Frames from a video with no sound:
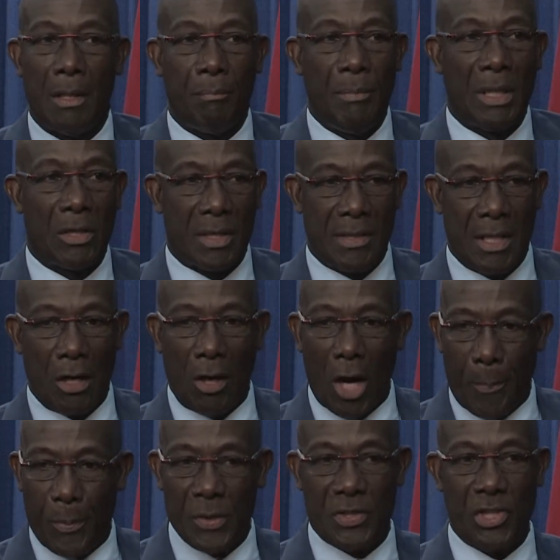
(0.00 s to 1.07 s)
because the
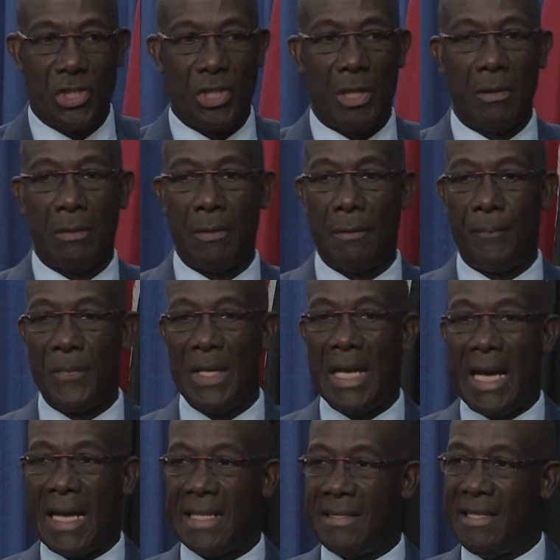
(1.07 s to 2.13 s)
opposition
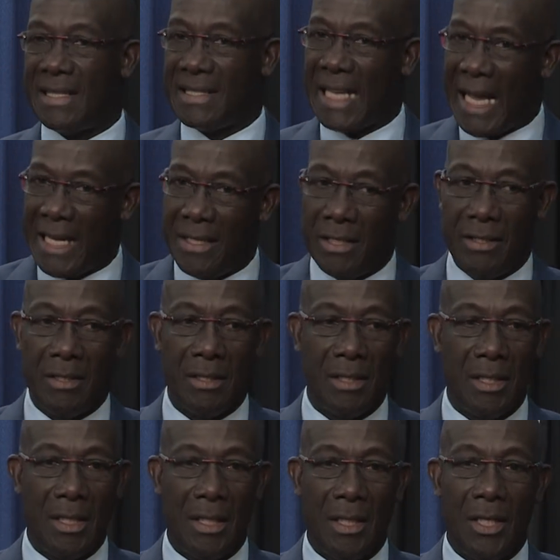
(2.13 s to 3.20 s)
has decided
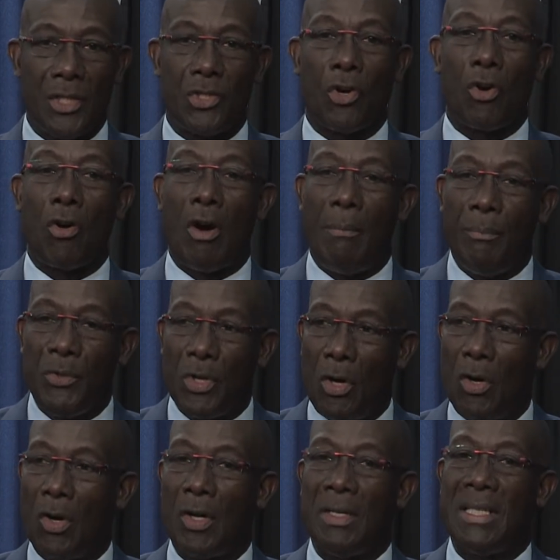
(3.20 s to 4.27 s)
to come
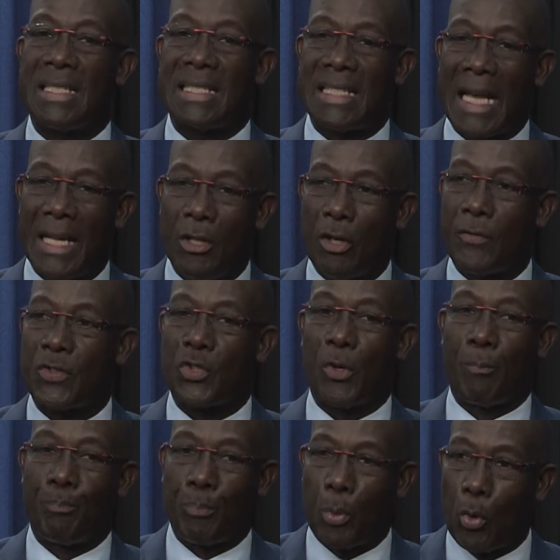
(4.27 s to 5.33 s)
down on the side of
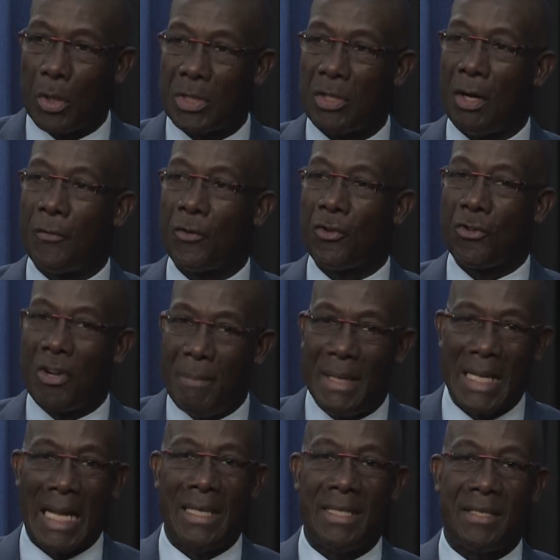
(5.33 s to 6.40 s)
support of
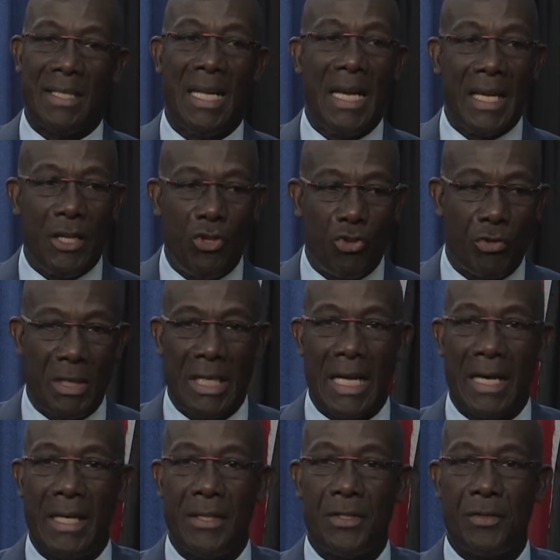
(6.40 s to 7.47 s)
criminality in
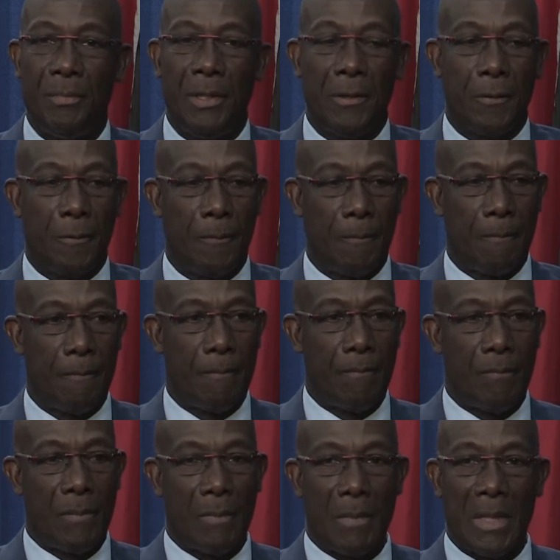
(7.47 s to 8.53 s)
Trinidad and Tobago.
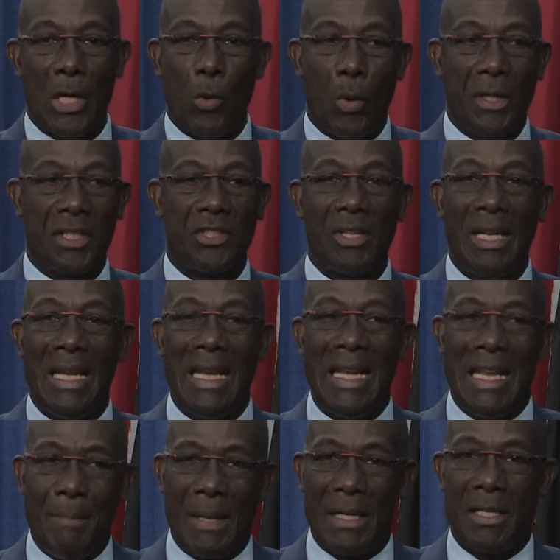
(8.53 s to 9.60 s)
They wanted to
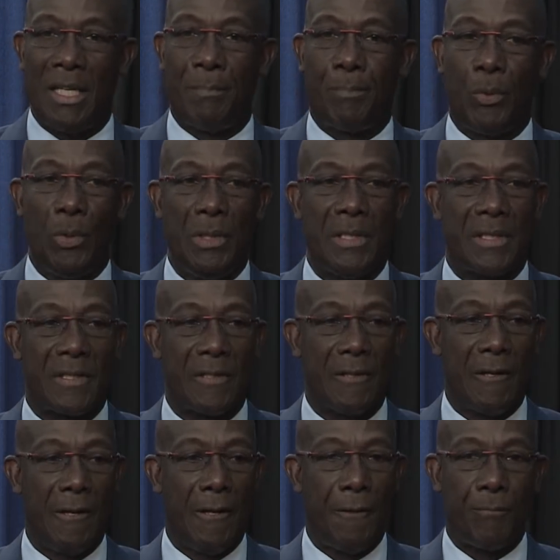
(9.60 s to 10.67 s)
limit the police
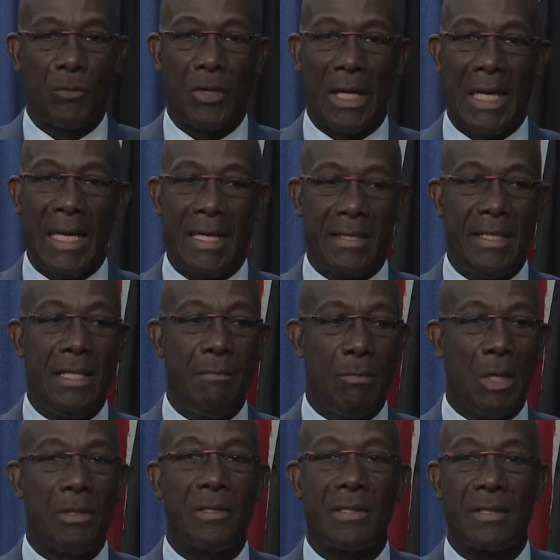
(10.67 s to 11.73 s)
to 18
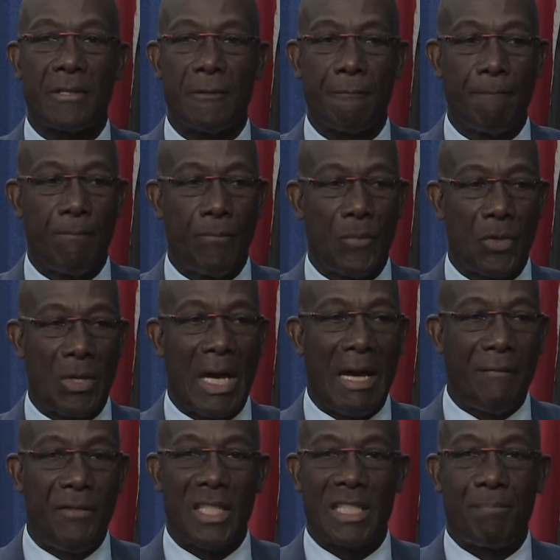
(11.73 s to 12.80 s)
months to
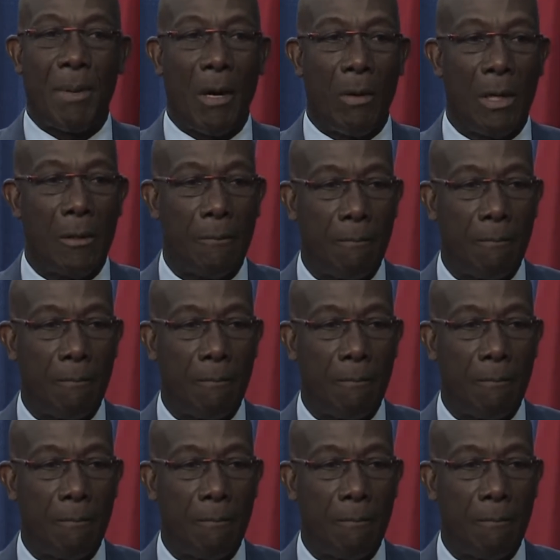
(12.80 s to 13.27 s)
have this power,